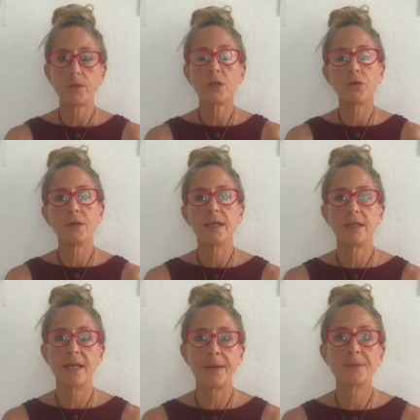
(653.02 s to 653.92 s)
you can get a
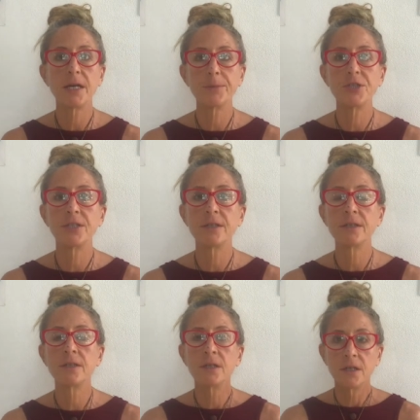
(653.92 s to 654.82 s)
laptop shield
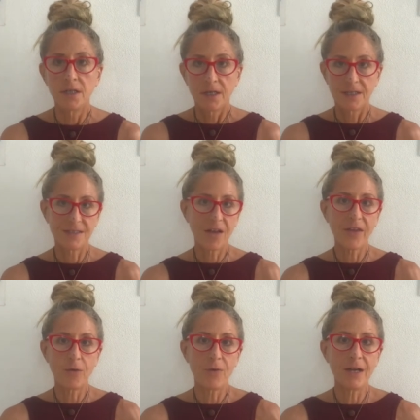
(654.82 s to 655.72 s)
because all
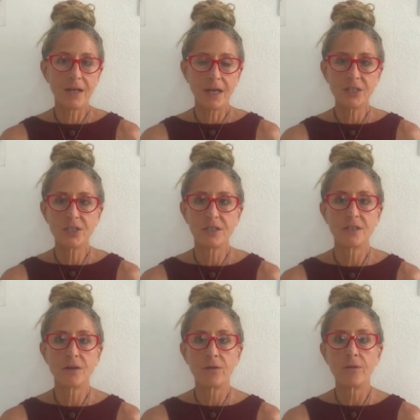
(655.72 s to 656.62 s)
that radiation is
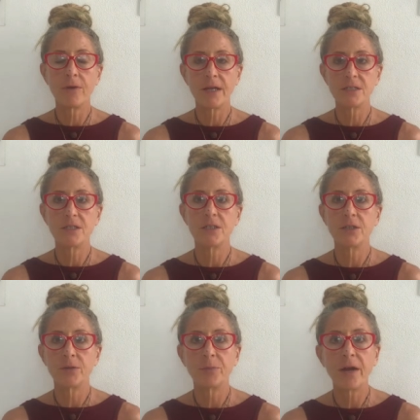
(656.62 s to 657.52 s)
going right to your
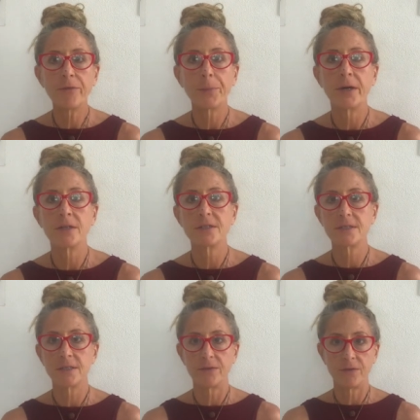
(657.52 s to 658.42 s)
private parts
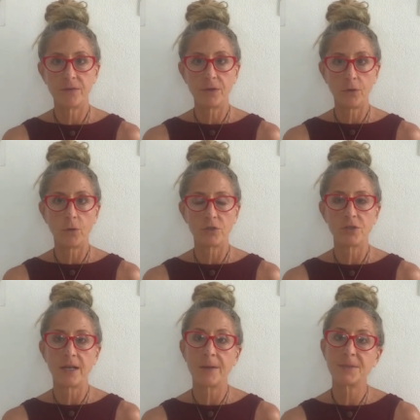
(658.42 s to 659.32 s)
if you hold
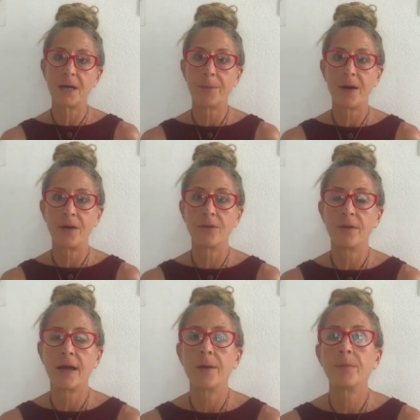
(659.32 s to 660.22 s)
your laptop on your
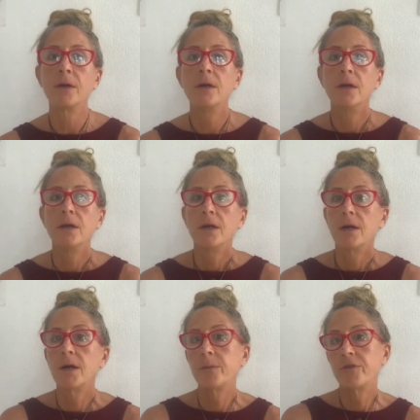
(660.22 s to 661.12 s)
lap.
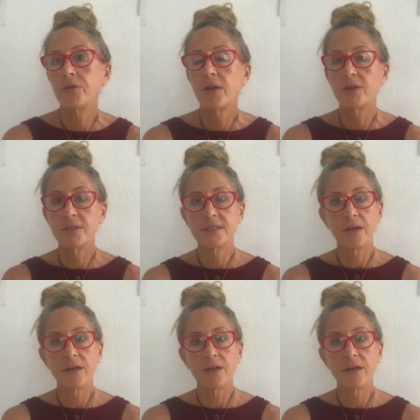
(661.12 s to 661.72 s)
Um, if you're on your cell